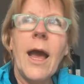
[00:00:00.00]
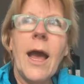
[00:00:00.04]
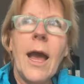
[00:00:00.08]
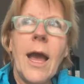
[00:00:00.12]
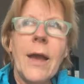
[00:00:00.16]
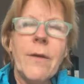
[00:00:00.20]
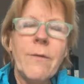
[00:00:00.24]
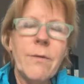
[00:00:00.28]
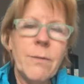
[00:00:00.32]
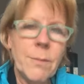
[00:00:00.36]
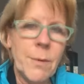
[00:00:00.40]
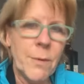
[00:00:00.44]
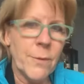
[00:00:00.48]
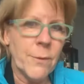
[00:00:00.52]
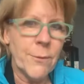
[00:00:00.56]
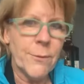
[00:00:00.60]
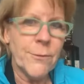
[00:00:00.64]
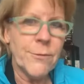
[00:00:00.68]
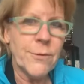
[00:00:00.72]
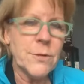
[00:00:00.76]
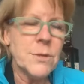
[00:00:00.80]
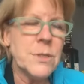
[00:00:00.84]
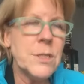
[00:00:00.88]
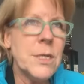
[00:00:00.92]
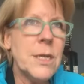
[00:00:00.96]
I remember
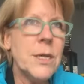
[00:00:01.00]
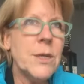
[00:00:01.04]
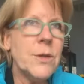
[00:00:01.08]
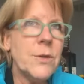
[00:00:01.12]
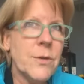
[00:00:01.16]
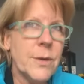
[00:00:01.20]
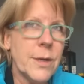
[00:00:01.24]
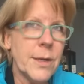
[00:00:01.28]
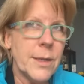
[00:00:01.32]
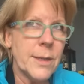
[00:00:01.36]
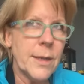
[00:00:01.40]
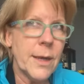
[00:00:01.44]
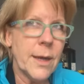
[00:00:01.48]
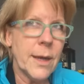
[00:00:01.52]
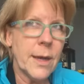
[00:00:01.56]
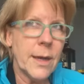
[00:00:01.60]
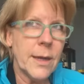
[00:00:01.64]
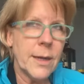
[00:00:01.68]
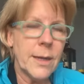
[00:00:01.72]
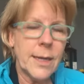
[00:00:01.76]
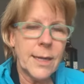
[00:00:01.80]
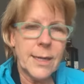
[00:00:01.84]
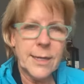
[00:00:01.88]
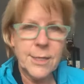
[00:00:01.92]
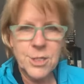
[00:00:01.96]
first hearing that
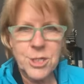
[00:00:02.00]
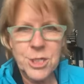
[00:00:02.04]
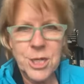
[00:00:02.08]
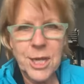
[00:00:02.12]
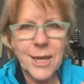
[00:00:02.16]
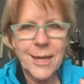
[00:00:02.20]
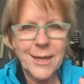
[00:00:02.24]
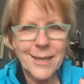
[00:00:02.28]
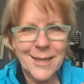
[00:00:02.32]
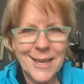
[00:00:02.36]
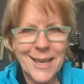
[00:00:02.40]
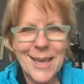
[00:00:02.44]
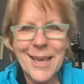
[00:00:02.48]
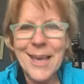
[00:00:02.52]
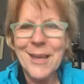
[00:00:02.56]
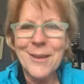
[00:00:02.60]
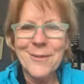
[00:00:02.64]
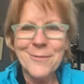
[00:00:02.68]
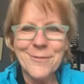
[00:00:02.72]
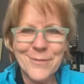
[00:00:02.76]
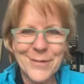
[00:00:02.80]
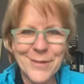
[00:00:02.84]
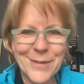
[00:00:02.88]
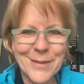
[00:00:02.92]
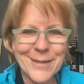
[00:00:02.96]
at a Jack
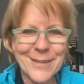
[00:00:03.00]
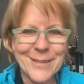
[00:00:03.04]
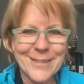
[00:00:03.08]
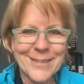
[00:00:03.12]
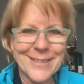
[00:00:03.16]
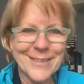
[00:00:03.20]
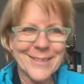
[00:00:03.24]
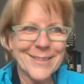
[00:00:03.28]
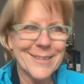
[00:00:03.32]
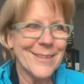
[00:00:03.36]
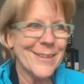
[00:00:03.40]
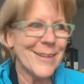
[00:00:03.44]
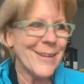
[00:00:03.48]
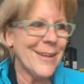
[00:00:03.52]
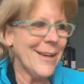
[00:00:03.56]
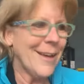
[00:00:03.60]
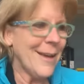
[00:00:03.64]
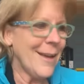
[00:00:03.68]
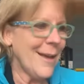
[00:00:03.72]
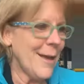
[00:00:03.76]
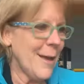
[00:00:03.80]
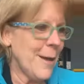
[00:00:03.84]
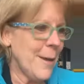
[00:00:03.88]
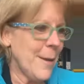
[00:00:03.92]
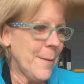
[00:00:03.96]
Canfield
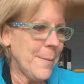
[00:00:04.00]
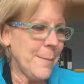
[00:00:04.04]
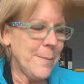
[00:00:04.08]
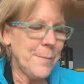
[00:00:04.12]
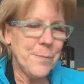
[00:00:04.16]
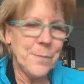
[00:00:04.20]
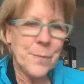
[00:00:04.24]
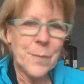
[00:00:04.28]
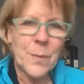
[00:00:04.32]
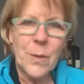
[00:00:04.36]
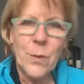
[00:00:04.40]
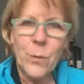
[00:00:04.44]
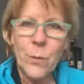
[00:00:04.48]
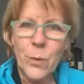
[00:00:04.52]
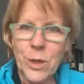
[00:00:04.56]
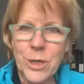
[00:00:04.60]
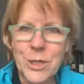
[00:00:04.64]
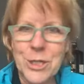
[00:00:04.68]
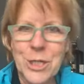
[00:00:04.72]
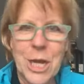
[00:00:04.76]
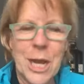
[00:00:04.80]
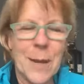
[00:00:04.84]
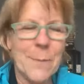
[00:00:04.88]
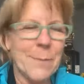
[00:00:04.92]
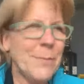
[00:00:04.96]
um,
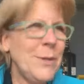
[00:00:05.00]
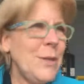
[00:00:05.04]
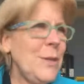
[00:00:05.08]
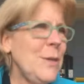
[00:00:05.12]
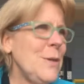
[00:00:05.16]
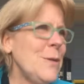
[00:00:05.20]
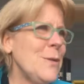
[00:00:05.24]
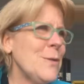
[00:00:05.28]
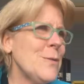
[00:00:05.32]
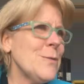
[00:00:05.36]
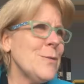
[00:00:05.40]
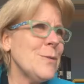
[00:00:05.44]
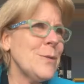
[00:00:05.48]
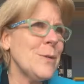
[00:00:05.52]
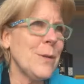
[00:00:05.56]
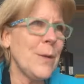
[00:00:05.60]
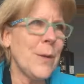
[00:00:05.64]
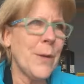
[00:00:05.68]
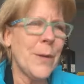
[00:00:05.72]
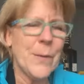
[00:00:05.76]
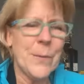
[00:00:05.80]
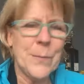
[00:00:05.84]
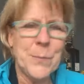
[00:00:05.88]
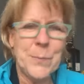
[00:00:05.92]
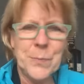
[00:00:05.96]
workshop years
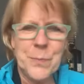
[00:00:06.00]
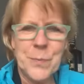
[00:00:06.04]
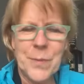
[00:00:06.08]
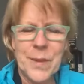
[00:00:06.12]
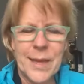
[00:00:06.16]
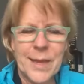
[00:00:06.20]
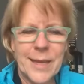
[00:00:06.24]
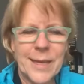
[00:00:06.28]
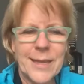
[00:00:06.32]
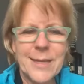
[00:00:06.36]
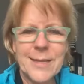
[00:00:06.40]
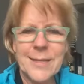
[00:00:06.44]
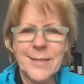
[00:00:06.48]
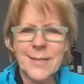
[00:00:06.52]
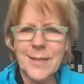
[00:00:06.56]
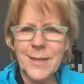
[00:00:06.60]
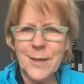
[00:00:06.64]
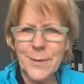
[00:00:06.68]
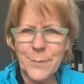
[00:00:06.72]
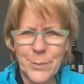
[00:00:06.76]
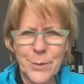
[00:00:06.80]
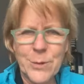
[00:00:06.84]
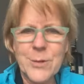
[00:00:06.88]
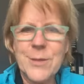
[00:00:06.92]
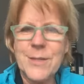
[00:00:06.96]
ago He's
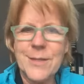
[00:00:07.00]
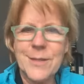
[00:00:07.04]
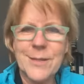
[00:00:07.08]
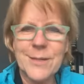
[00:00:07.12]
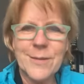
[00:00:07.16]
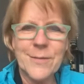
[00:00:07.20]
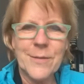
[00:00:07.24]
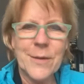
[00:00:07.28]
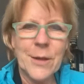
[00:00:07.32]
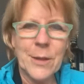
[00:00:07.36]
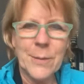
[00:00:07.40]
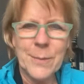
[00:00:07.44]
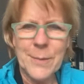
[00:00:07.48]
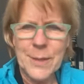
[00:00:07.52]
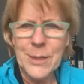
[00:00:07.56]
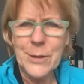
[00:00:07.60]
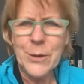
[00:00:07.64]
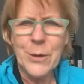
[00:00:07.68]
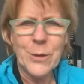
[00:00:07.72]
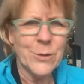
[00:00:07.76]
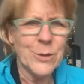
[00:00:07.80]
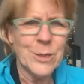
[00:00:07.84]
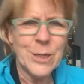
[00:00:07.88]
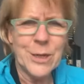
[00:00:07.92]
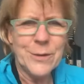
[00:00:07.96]
a personal development
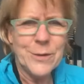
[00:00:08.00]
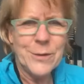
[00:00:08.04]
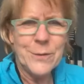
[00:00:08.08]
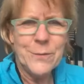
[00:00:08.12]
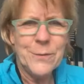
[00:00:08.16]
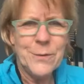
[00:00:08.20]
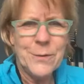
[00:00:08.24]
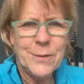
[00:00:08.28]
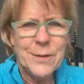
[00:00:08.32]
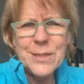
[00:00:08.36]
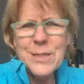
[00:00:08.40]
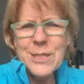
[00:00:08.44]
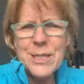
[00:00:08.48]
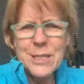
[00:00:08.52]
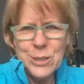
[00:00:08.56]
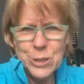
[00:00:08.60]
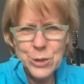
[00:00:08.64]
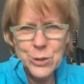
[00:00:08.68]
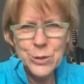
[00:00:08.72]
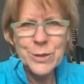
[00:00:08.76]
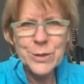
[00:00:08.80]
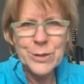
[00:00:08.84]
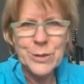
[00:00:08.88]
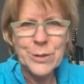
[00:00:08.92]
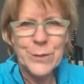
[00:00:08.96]
coach. I don't know if he, he did
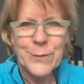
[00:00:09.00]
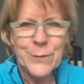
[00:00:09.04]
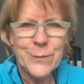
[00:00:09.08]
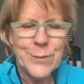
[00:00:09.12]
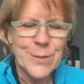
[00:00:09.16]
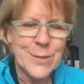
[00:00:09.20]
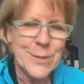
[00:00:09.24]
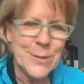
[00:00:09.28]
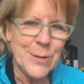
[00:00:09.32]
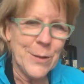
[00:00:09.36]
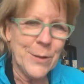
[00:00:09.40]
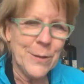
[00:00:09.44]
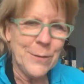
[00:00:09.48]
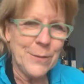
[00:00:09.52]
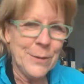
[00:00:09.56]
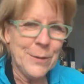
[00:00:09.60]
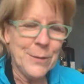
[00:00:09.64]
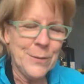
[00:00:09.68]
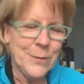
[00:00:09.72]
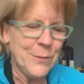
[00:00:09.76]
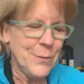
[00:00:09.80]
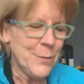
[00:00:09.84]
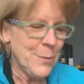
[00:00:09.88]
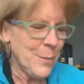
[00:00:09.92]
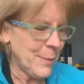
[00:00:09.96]
Chicken Soup for the Soul. I don't
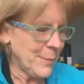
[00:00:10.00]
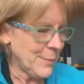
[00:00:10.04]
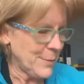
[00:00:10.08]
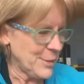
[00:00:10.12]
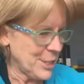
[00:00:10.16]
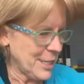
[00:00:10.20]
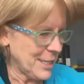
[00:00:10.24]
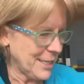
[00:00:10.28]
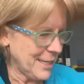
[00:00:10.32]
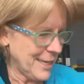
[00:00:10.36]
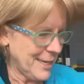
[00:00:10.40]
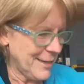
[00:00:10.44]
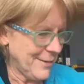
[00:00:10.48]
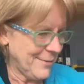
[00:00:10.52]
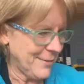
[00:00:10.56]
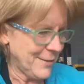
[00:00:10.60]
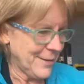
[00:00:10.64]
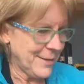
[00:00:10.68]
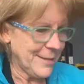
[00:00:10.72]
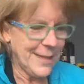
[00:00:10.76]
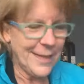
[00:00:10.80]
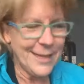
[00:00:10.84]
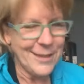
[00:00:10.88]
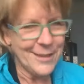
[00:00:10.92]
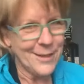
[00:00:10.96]
know if you remember Jack
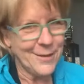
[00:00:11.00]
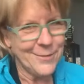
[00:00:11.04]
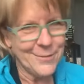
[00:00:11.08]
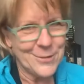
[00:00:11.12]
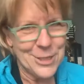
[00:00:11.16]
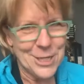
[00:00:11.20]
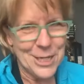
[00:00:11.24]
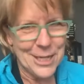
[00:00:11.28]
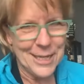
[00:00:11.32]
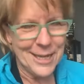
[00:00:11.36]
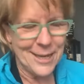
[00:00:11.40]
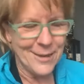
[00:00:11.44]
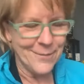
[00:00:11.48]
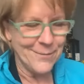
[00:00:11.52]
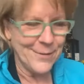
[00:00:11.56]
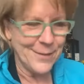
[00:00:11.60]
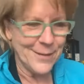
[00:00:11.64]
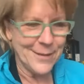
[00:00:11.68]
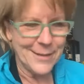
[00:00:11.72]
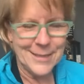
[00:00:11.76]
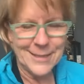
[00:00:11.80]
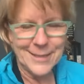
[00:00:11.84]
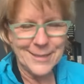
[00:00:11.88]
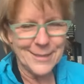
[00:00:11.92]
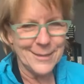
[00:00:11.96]
Canfield. I love Jack
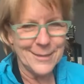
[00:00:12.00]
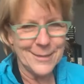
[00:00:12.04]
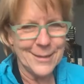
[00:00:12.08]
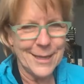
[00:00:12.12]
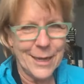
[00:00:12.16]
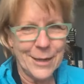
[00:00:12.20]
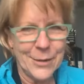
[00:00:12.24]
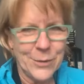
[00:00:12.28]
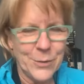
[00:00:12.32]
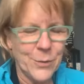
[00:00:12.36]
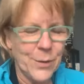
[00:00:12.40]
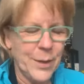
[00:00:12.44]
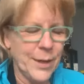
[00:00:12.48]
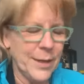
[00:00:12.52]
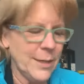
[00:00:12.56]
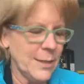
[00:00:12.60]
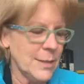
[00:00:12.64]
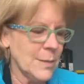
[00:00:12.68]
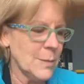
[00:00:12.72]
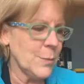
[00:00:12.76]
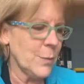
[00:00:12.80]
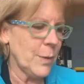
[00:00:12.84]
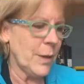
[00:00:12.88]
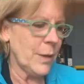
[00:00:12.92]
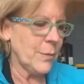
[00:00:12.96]
Canfield. He's got great,
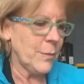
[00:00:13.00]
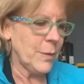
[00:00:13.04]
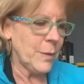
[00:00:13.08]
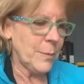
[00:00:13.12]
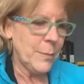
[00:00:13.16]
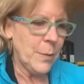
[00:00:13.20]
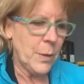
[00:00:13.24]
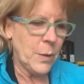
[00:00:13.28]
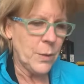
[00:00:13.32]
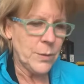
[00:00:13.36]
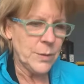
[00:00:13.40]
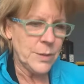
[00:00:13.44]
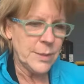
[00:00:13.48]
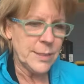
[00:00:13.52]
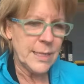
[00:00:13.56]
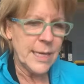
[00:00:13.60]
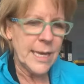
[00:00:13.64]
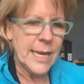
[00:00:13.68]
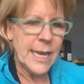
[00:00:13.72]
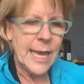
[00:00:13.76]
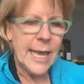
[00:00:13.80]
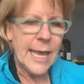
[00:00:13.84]
inspiring posts.